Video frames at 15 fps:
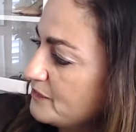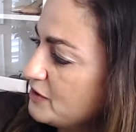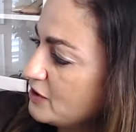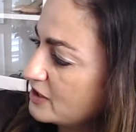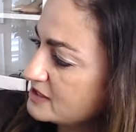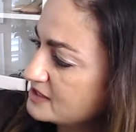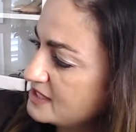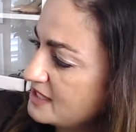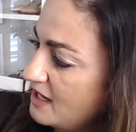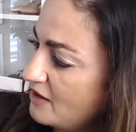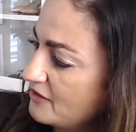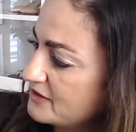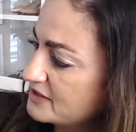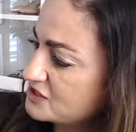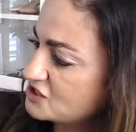you can see how
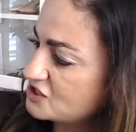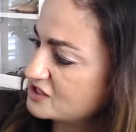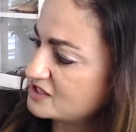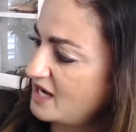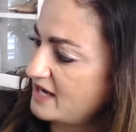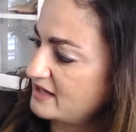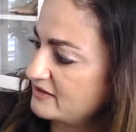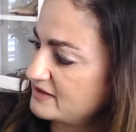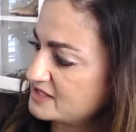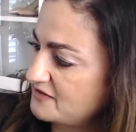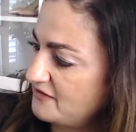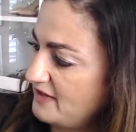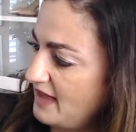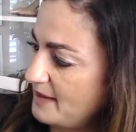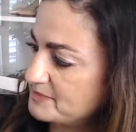this this
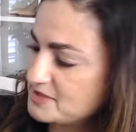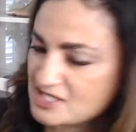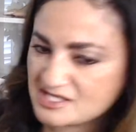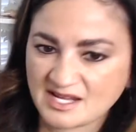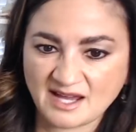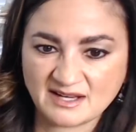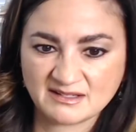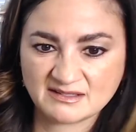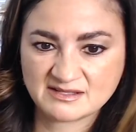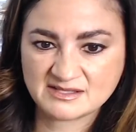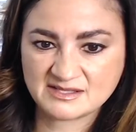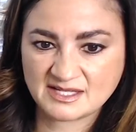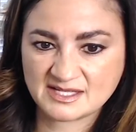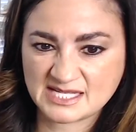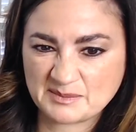flap just kind of
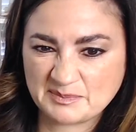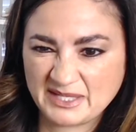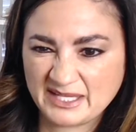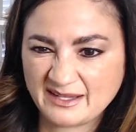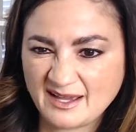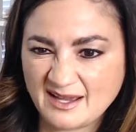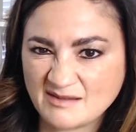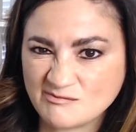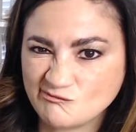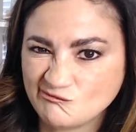sticks up like that.